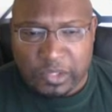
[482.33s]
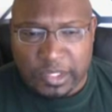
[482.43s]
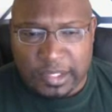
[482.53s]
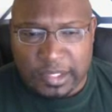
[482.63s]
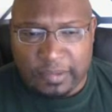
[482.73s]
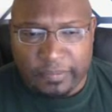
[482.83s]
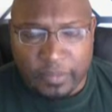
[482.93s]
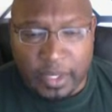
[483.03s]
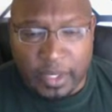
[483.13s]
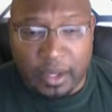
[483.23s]
Interesting.
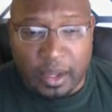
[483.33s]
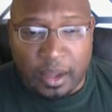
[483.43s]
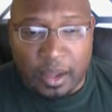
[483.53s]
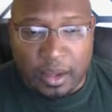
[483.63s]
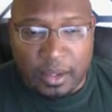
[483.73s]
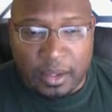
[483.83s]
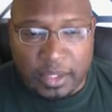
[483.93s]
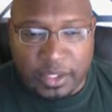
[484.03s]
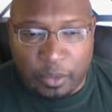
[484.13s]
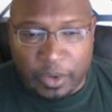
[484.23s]
Okay,
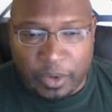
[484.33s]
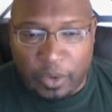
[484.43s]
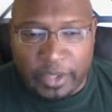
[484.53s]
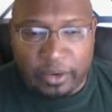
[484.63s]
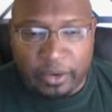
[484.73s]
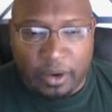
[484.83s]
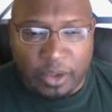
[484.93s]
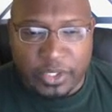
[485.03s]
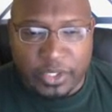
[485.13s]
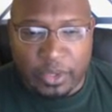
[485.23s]
let's go go on here.
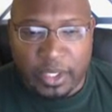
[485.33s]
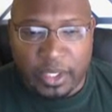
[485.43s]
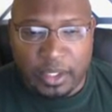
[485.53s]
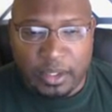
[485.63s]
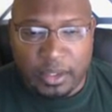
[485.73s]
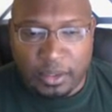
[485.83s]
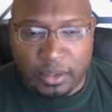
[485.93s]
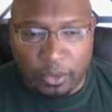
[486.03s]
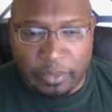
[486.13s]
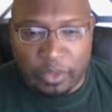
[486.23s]
Also, he
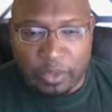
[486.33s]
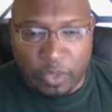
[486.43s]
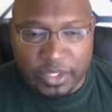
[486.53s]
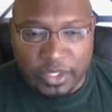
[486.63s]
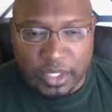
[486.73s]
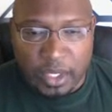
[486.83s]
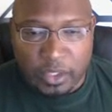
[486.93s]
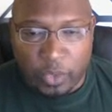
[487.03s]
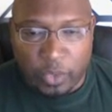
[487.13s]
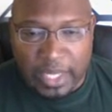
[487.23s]
told me once
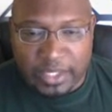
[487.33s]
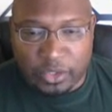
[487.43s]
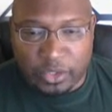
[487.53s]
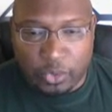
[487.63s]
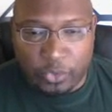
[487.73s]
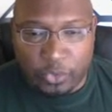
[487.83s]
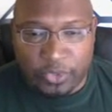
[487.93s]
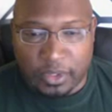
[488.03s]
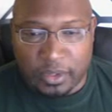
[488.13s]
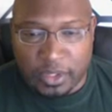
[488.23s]
you realize the
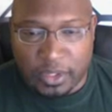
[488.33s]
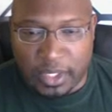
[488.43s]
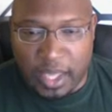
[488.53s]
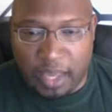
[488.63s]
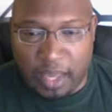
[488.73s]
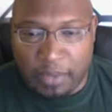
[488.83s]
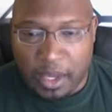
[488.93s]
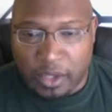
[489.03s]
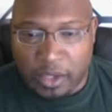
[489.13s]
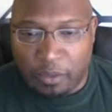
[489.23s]
truth to the
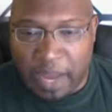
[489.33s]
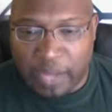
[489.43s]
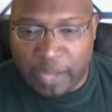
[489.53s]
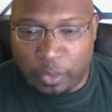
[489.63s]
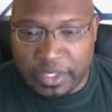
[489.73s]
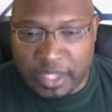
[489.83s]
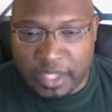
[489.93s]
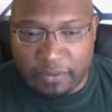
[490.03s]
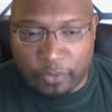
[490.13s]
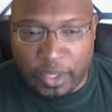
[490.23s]
game, your mind will be
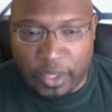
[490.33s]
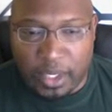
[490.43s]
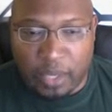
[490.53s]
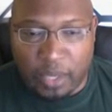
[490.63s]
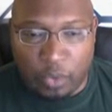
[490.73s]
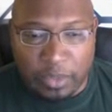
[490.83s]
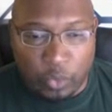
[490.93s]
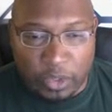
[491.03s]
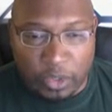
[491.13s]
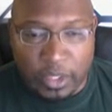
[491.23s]
set free, and
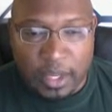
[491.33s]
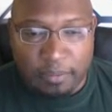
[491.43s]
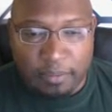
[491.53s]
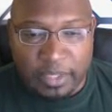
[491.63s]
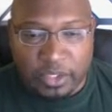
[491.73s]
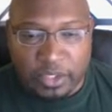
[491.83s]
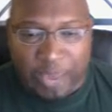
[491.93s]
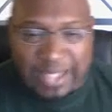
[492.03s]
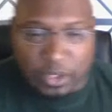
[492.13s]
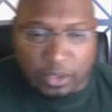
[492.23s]
women will be
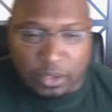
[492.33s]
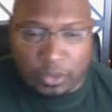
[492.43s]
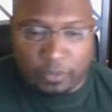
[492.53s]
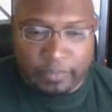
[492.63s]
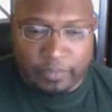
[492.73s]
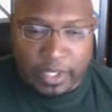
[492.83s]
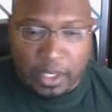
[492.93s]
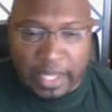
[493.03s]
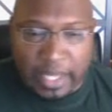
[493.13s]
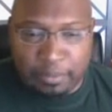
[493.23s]
attracted to you
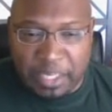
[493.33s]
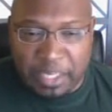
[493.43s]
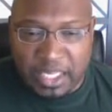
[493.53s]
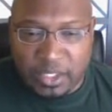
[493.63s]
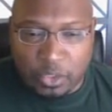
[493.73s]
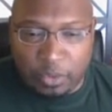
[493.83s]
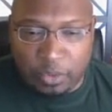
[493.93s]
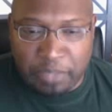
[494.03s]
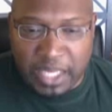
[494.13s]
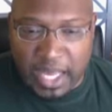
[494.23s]
like bees
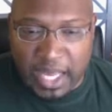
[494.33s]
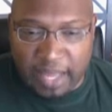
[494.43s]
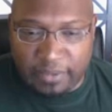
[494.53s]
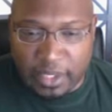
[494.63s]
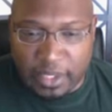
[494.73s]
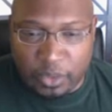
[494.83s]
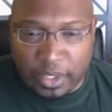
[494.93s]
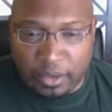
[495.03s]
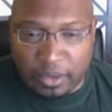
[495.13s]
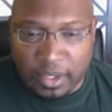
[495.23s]
to a beehive,
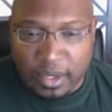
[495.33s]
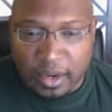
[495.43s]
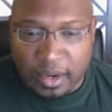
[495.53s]
lol.